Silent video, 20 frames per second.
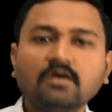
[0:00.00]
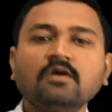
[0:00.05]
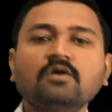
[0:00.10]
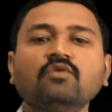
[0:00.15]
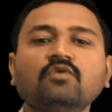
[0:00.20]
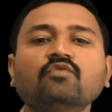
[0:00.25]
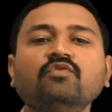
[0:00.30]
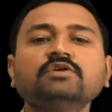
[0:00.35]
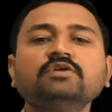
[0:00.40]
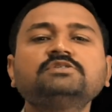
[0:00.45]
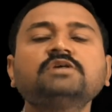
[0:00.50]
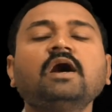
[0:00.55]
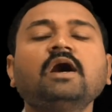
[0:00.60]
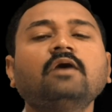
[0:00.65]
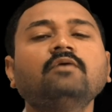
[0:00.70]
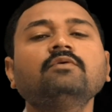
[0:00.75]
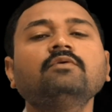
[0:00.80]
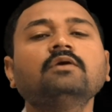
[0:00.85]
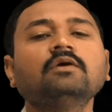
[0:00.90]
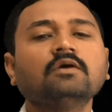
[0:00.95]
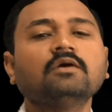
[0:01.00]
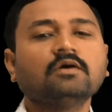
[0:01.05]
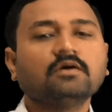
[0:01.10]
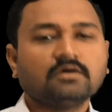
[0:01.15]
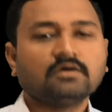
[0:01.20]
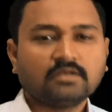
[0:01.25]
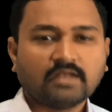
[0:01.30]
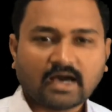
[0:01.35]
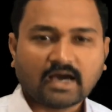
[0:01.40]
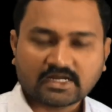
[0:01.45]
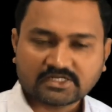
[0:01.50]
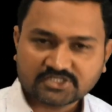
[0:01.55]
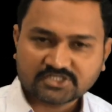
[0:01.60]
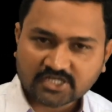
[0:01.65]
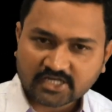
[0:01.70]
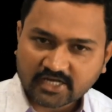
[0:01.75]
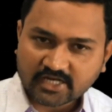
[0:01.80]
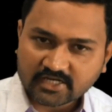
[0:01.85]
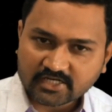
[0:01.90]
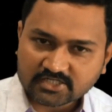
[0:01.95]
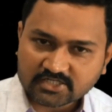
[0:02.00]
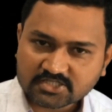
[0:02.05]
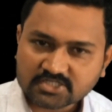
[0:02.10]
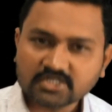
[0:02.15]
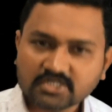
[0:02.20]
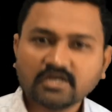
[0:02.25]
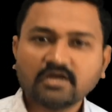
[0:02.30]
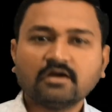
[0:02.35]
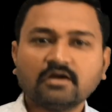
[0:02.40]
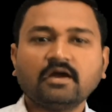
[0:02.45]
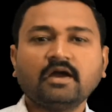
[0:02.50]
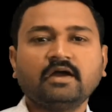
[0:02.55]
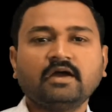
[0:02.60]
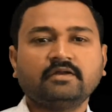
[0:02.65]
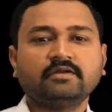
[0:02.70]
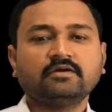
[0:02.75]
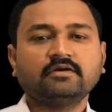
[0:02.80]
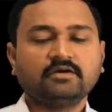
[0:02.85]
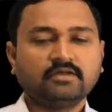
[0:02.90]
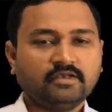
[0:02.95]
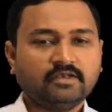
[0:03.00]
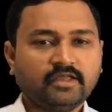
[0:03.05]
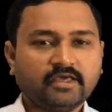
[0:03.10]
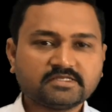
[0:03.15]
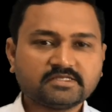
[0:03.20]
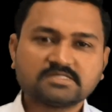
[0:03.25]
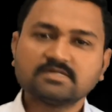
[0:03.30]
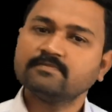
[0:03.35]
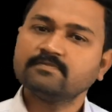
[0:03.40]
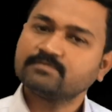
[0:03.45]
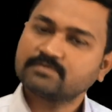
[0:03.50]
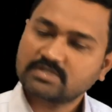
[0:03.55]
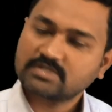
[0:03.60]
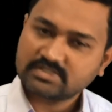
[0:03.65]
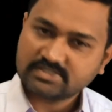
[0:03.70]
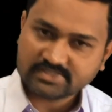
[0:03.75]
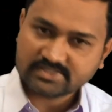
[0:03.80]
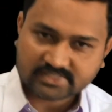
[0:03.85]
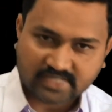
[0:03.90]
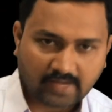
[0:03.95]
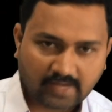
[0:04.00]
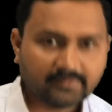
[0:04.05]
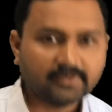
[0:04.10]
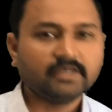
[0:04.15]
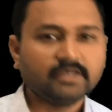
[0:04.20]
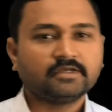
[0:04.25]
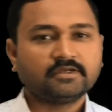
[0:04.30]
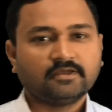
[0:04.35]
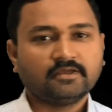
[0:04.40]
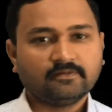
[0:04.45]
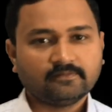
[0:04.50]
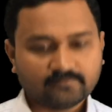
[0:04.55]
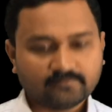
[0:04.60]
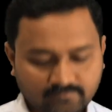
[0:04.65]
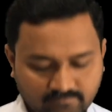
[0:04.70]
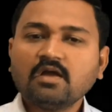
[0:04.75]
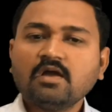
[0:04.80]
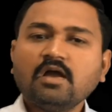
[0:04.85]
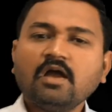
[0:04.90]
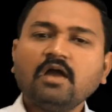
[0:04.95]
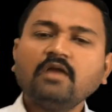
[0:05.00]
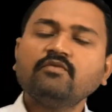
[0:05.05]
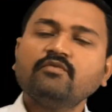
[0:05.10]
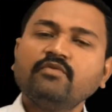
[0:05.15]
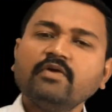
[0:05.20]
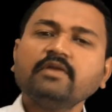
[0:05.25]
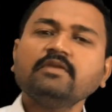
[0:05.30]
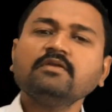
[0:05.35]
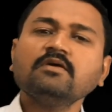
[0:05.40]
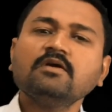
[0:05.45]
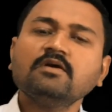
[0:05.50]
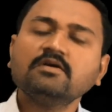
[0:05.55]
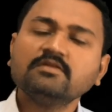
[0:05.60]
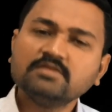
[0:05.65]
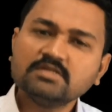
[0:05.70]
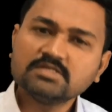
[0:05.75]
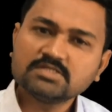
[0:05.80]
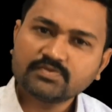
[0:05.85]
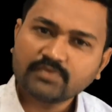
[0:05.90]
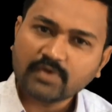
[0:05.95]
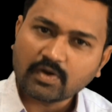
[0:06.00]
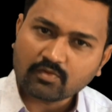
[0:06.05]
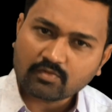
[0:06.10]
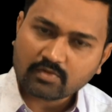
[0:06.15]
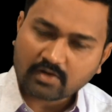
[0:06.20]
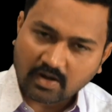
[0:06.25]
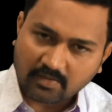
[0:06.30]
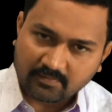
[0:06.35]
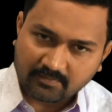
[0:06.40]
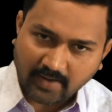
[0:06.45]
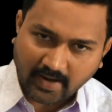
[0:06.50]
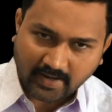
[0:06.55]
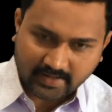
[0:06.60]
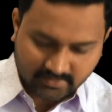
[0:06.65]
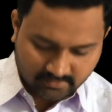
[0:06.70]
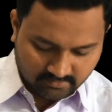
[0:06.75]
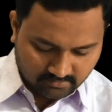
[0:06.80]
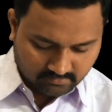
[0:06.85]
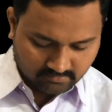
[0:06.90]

which have a larger energy and a less stability. And when these wave combine,